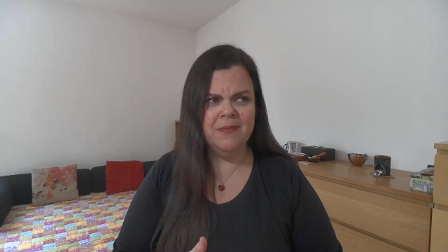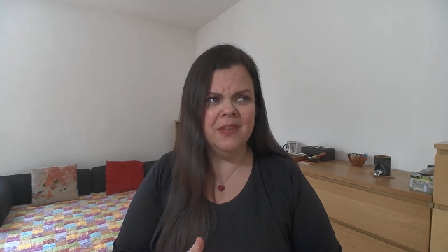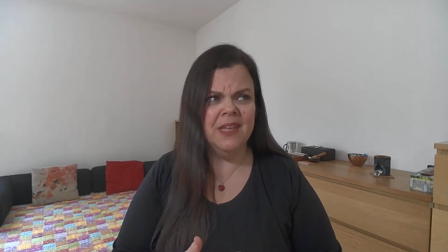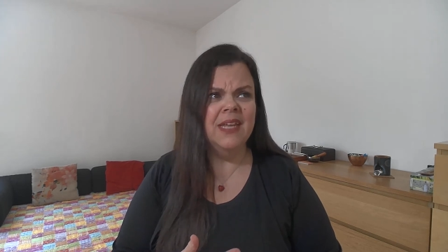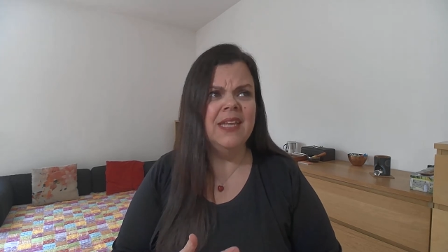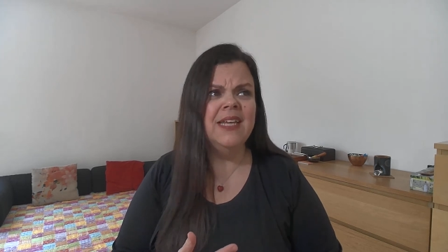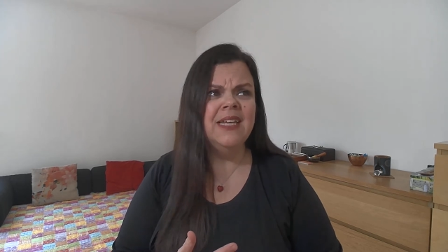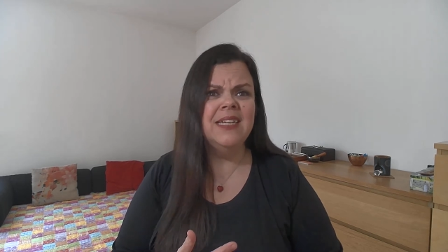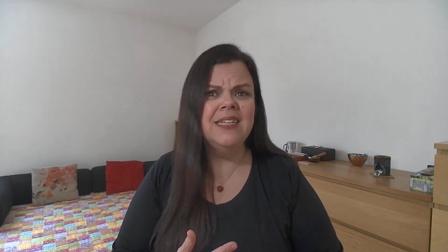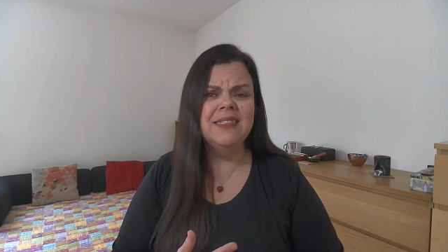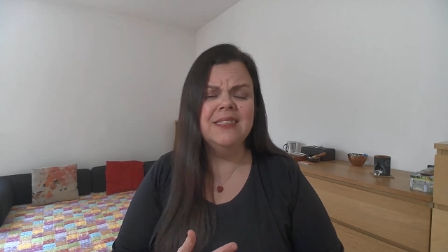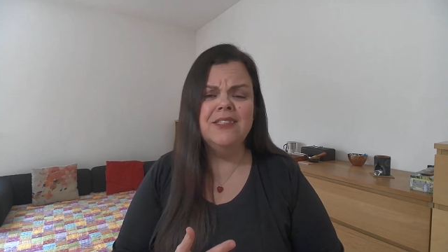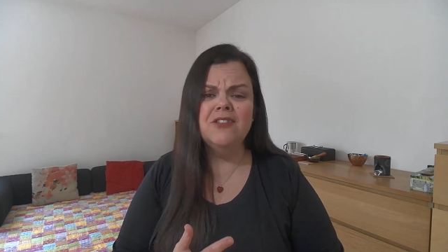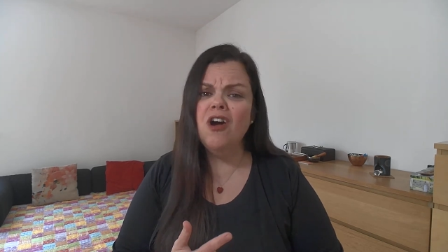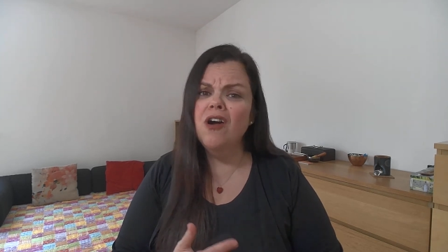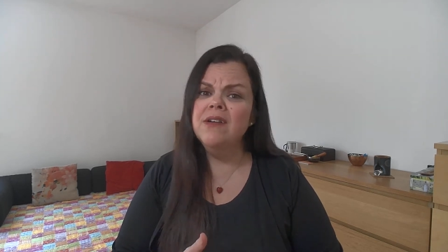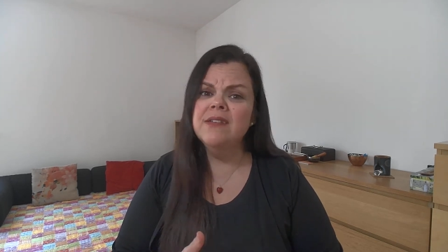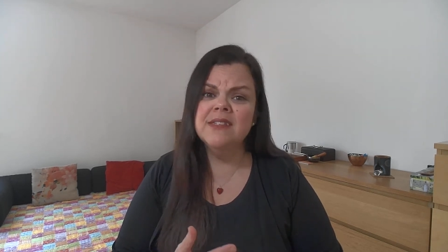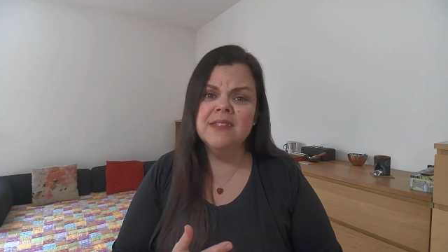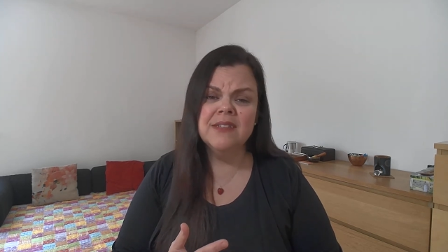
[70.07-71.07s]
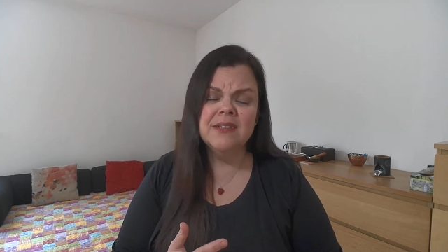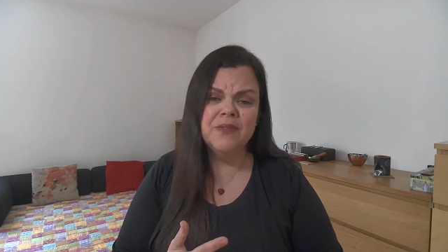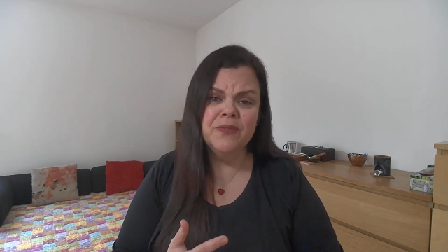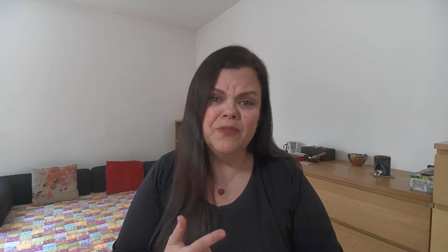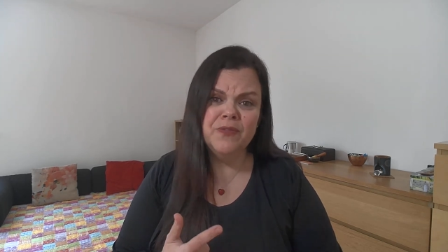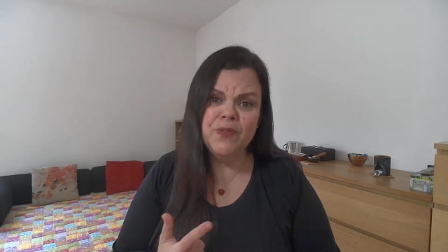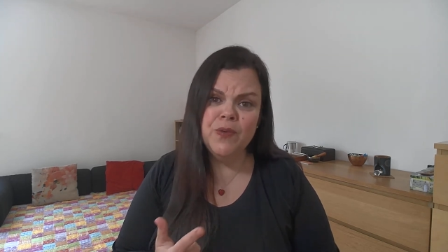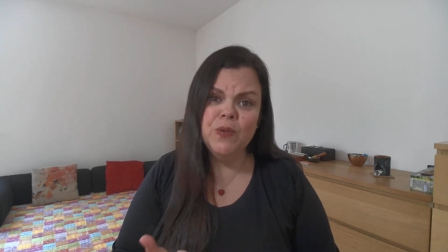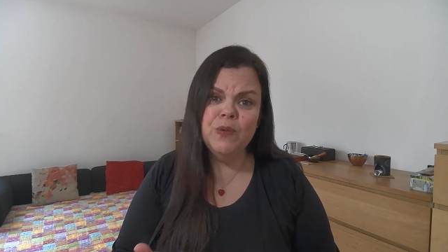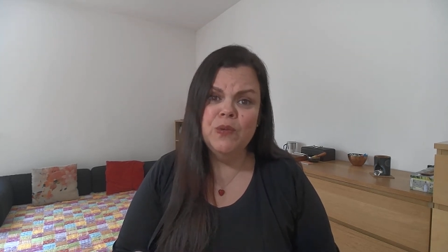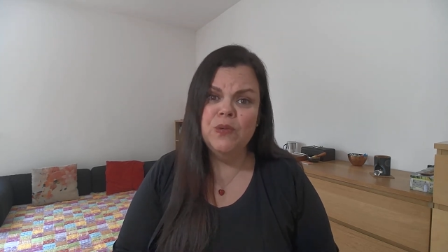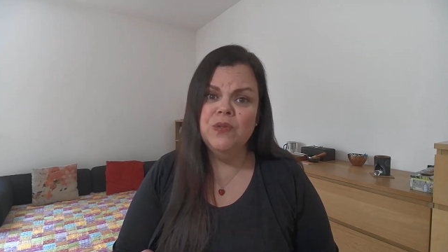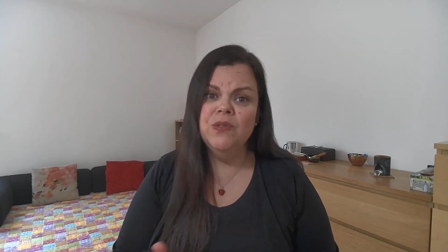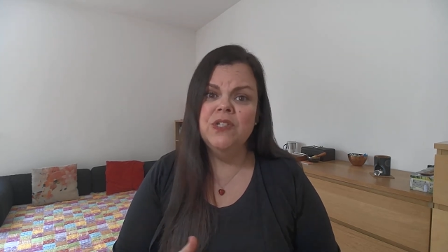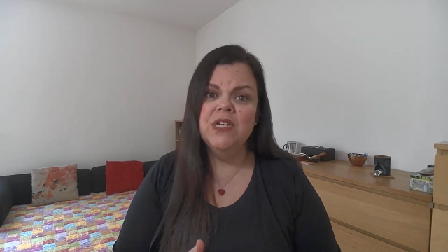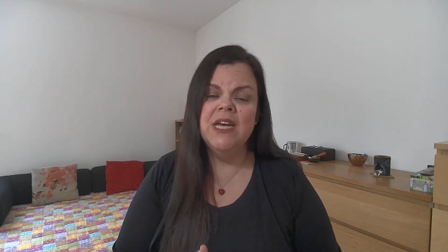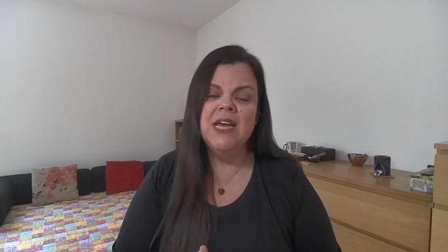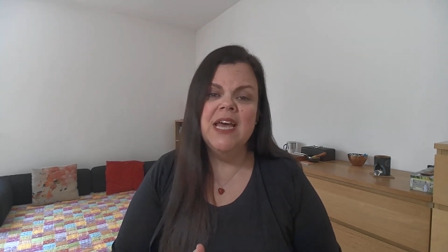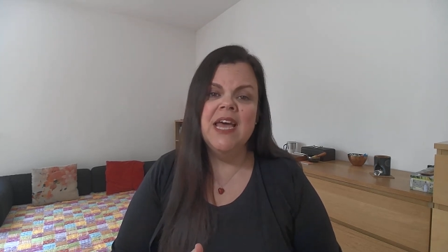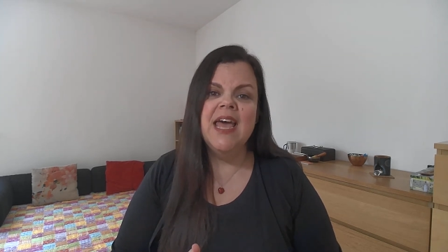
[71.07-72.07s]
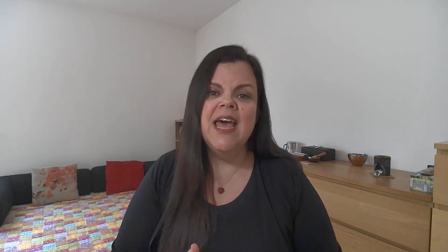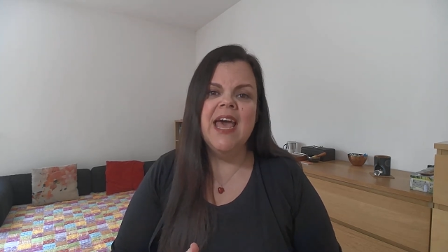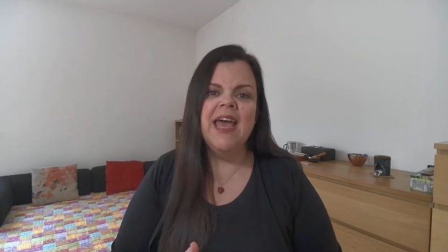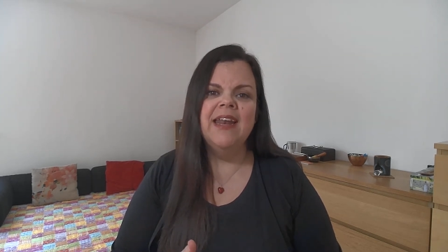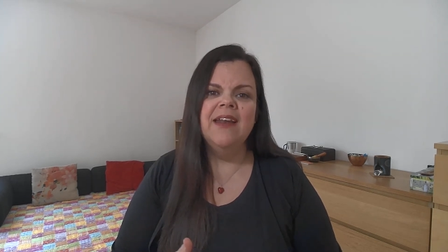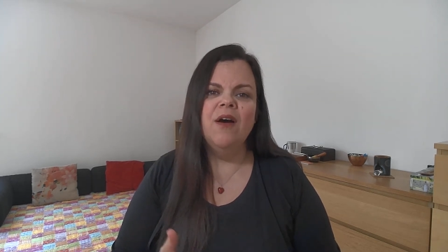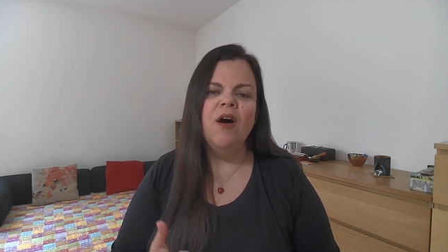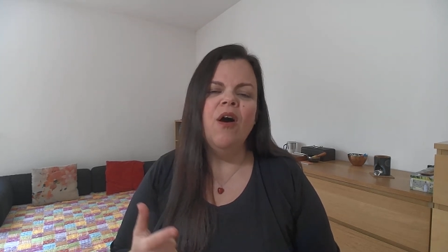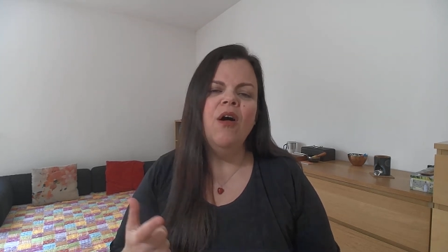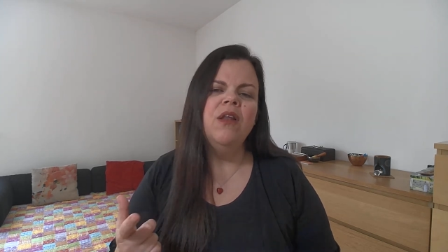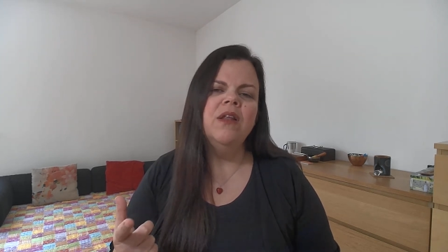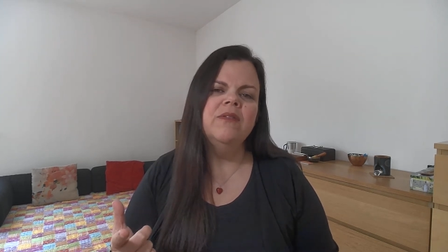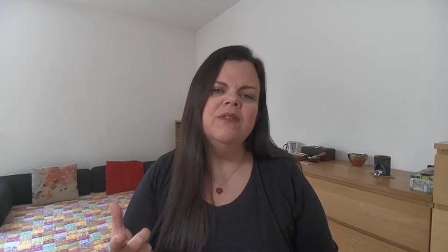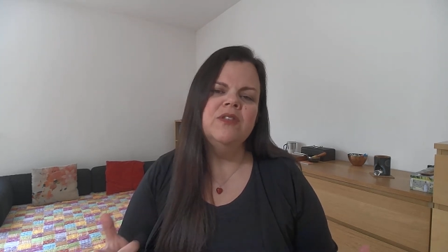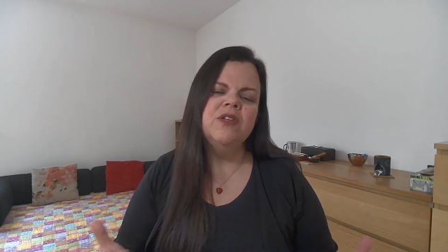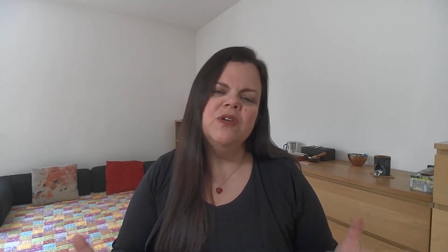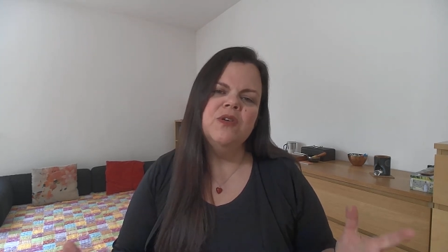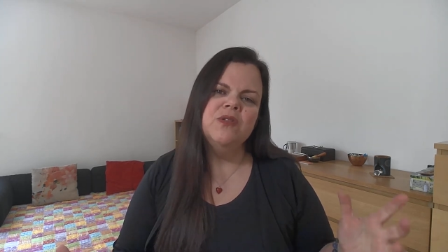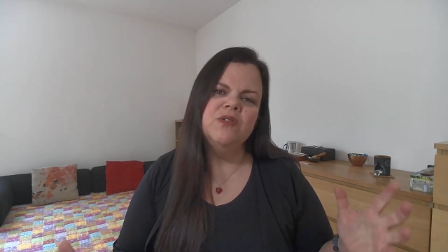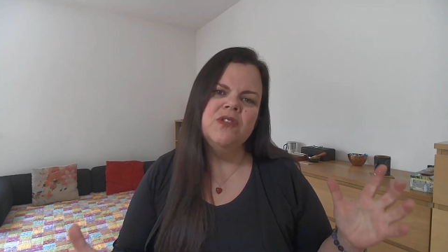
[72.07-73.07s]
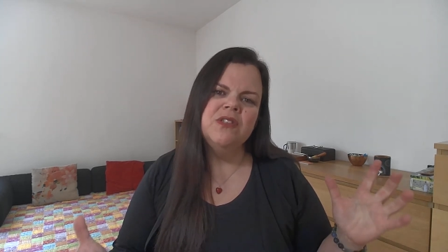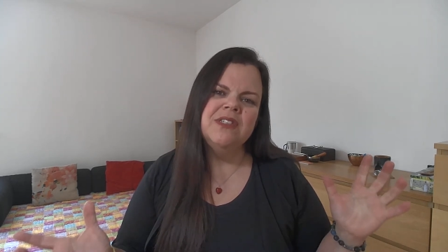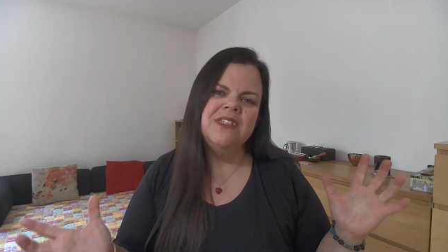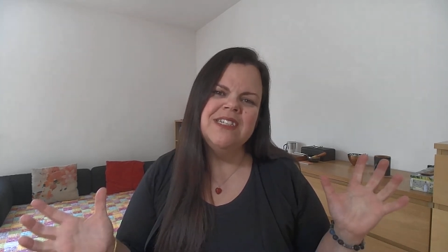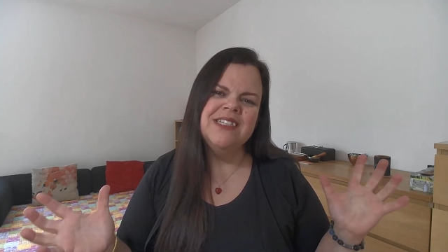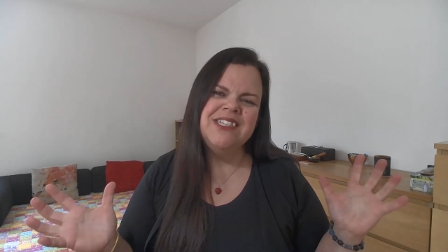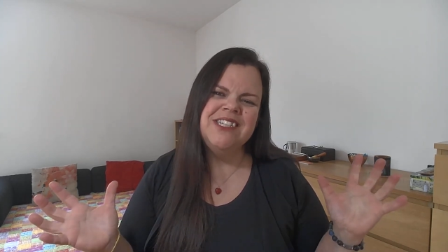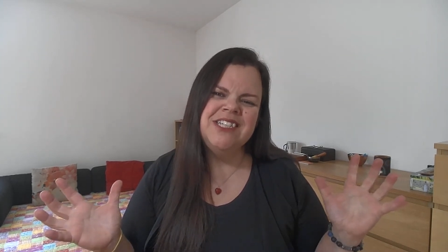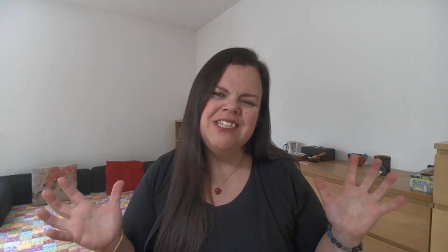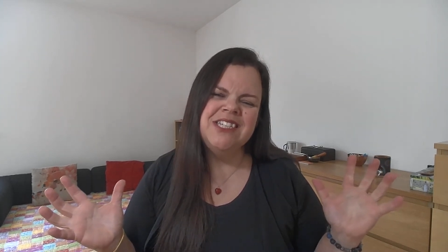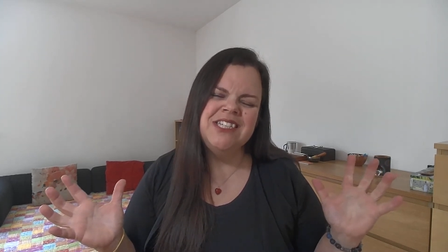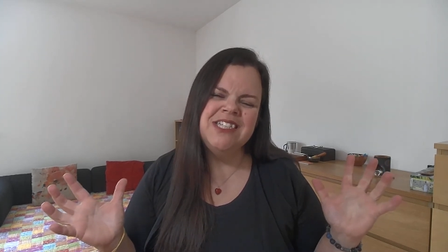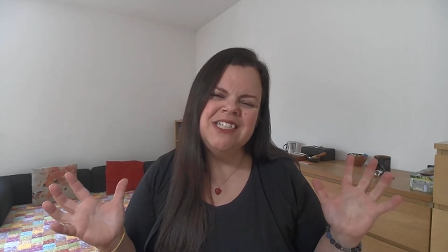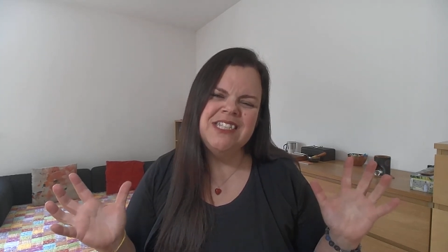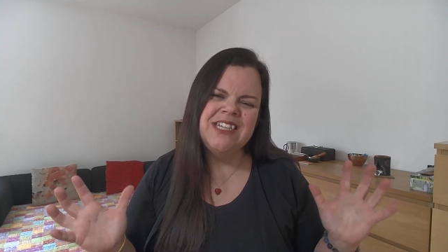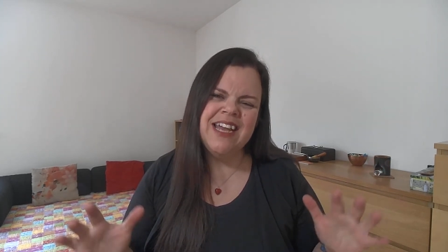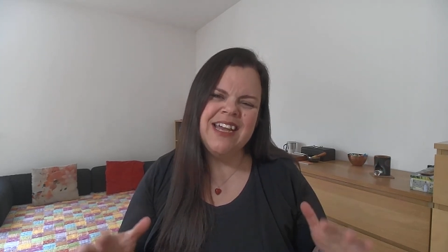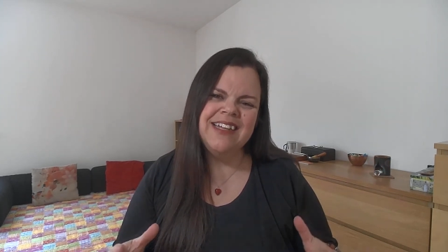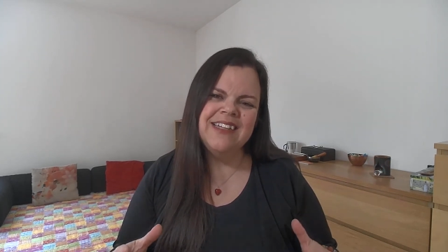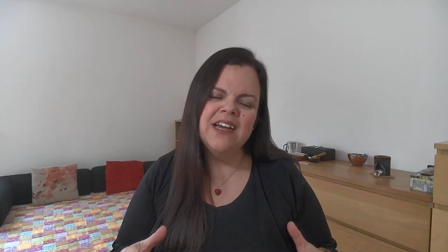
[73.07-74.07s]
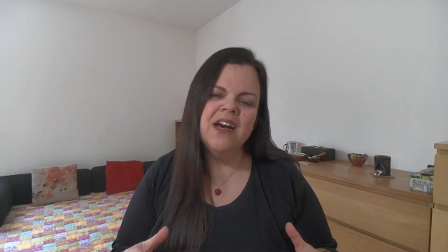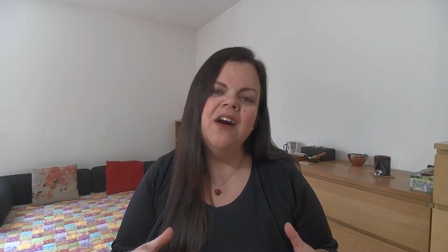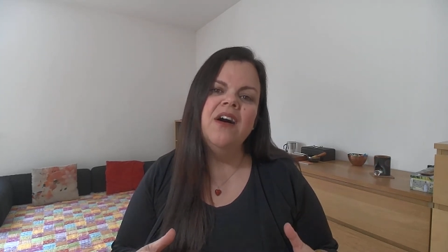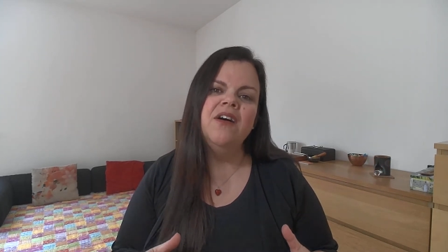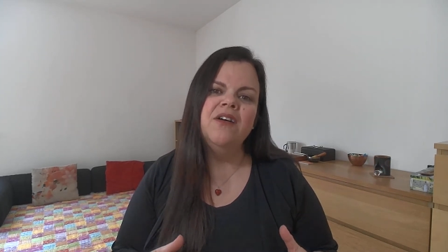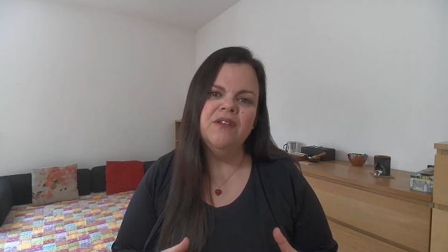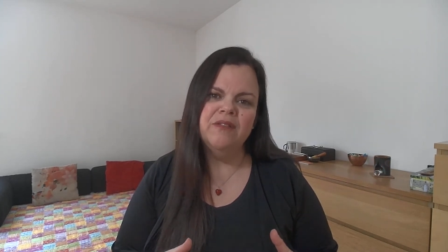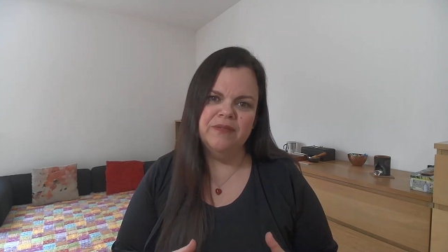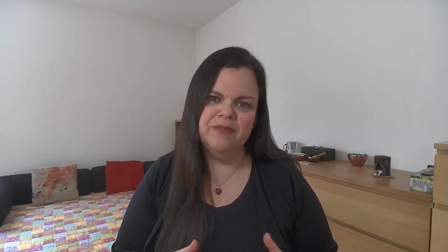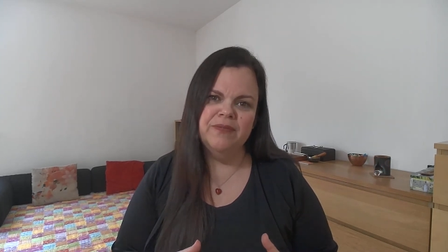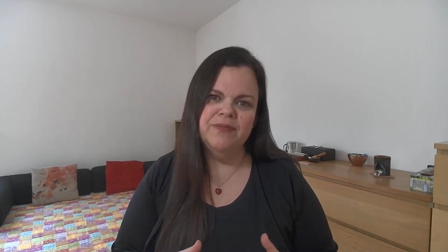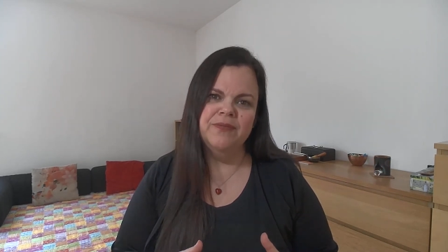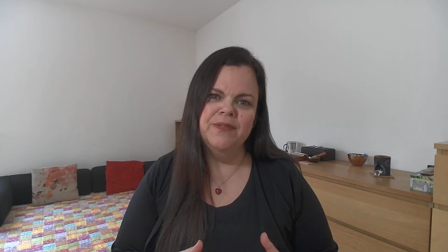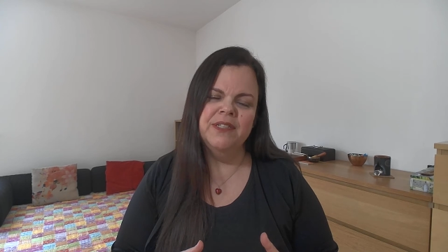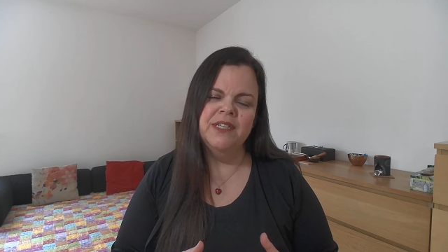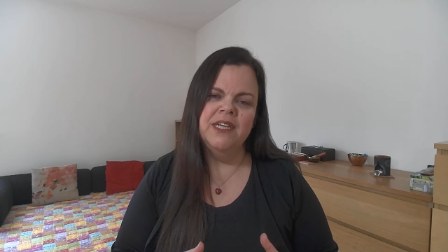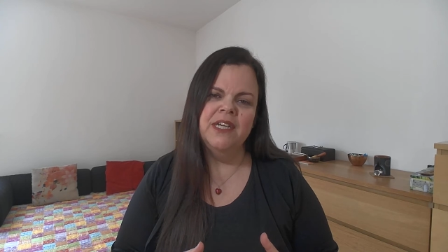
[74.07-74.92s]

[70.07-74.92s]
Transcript: and toxic food, and all of those just shut off